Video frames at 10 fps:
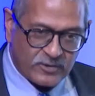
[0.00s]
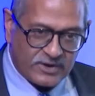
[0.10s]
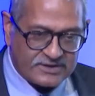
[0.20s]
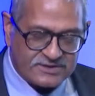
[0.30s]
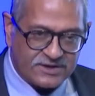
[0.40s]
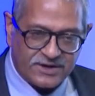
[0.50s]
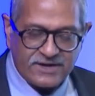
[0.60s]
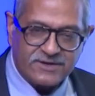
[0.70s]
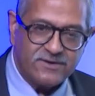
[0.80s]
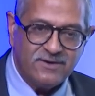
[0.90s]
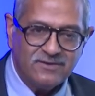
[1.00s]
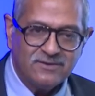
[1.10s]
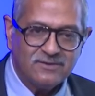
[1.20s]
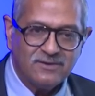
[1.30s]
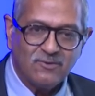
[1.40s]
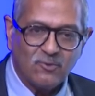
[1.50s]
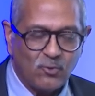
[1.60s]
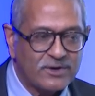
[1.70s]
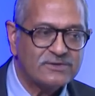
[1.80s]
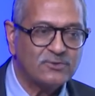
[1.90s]
It's created
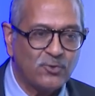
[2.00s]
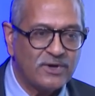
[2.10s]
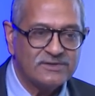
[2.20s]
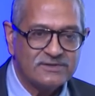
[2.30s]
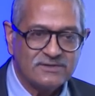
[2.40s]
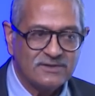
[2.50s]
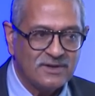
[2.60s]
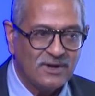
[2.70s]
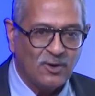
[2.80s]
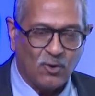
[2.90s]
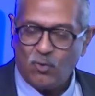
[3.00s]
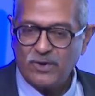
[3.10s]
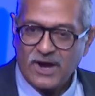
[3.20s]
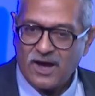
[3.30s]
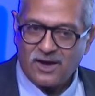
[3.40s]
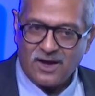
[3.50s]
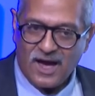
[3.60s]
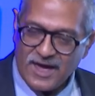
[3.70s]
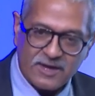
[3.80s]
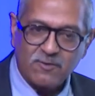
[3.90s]
what is known as, or what
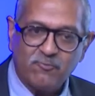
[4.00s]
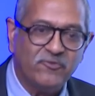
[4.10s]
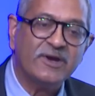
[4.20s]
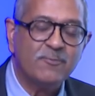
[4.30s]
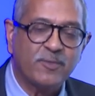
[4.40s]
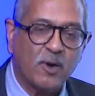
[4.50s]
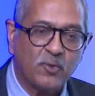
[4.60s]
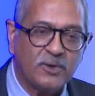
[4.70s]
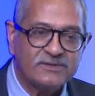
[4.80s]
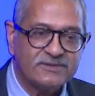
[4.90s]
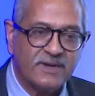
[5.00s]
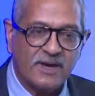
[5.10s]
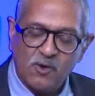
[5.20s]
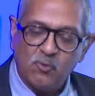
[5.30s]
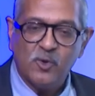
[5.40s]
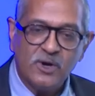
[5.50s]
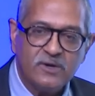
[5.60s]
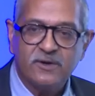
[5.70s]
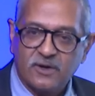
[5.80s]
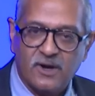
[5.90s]
I very proudly say, a
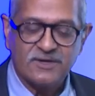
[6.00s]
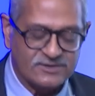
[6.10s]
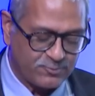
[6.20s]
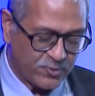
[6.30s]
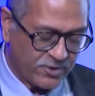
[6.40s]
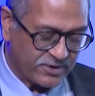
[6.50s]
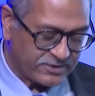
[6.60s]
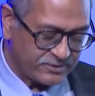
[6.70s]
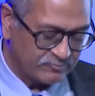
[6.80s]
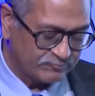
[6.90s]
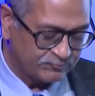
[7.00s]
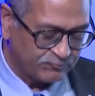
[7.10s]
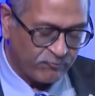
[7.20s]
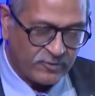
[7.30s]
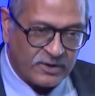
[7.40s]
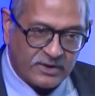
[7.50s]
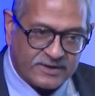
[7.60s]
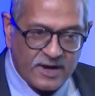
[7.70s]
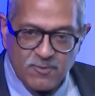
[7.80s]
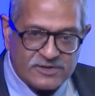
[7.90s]
world class product.
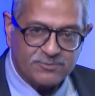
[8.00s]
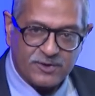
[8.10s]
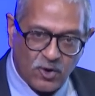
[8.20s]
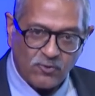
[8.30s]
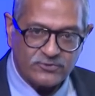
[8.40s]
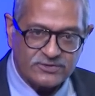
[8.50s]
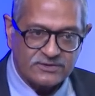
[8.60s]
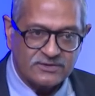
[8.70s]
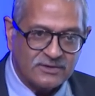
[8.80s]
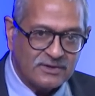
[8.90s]
There have been spin offs,